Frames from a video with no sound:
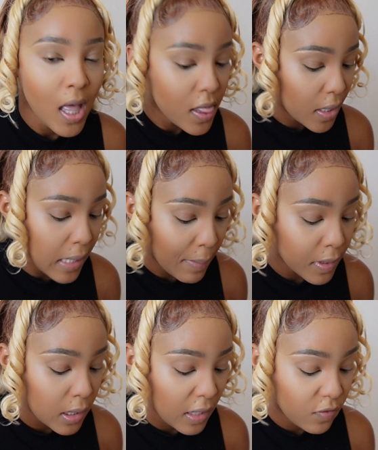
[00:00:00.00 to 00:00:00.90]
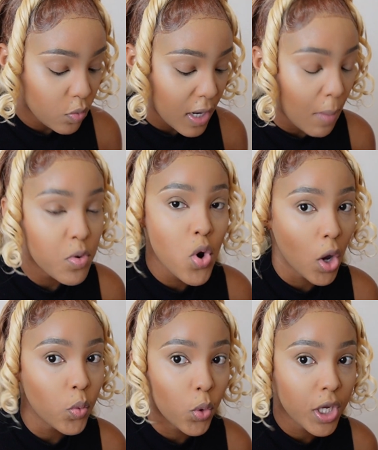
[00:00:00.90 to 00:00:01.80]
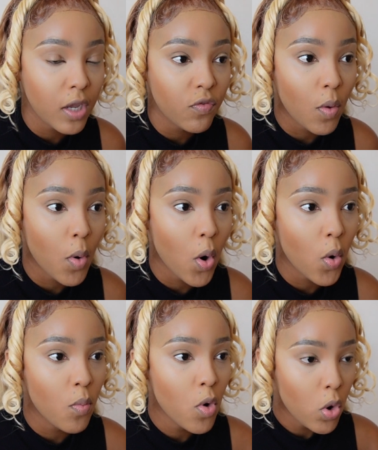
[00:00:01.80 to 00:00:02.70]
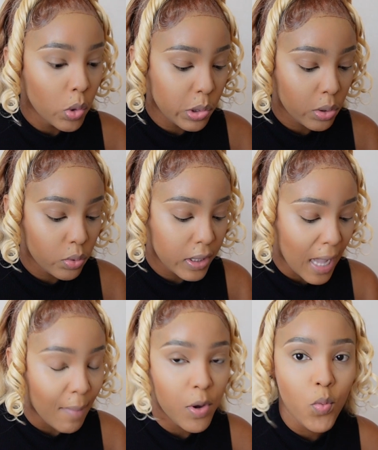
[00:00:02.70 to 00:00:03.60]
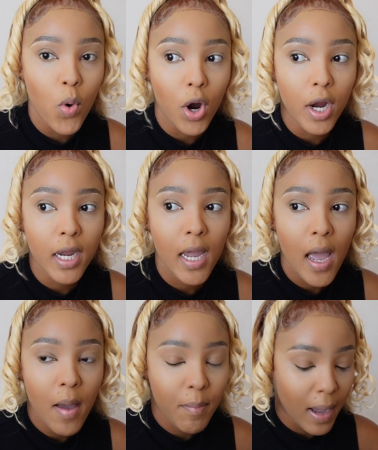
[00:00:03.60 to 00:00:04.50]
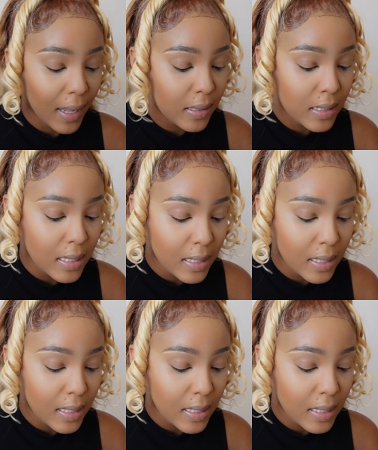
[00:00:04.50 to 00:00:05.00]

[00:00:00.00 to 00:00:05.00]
this happens even when I'm not working from home. I'm at work, but